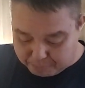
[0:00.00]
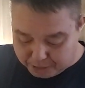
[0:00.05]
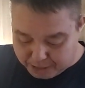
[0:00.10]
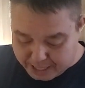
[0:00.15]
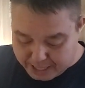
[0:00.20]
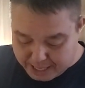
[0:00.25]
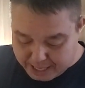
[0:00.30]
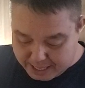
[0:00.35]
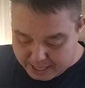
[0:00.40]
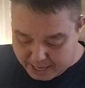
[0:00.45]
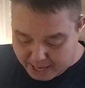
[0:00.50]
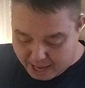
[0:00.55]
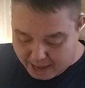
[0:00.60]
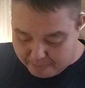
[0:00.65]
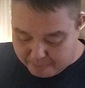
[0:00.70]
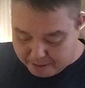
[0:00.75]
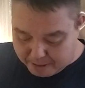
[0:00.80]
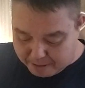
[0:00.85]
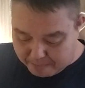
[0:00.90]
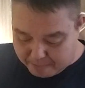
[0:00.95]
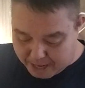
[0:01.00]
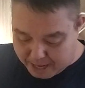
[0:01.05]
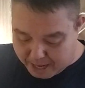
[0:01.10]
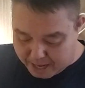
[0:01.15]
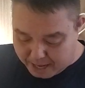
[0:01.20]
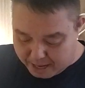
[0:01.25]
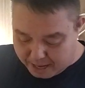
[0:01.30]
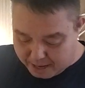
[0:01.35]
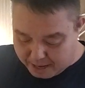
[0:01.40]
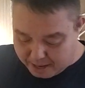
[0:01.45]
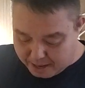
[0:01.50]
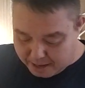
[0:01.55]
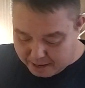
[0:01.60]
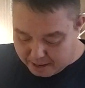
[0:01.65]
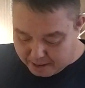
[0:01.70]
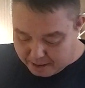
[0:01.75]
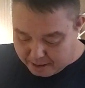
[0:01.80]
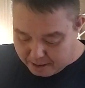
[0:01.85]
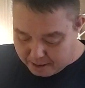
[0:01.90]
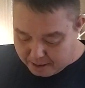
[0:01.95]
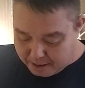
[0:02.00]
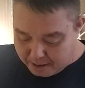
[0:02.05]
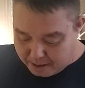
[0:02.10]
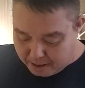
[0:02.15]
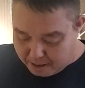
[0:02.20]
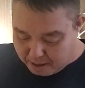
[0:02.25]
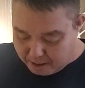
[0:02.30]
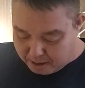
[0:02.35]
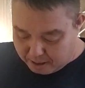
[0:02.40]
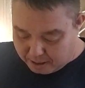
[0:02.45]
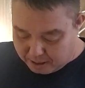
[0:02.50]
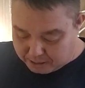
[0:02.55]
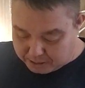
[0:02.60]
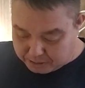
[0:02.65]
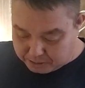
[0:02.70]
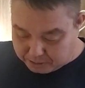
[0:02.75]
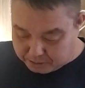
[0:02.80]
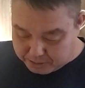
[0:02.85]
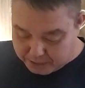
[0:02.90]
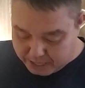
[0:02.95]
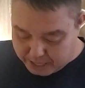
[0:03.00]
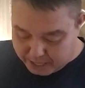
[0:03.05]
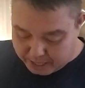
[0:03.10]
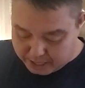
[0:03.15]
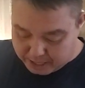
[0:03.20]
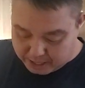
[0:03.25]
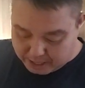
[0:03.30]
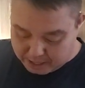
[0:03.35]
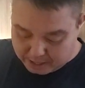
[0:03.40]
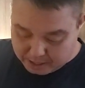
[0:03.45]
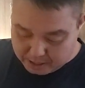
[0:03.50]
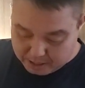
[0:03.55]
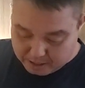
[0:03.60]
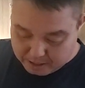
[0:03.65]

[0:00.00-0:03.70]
Bleed MMA also taking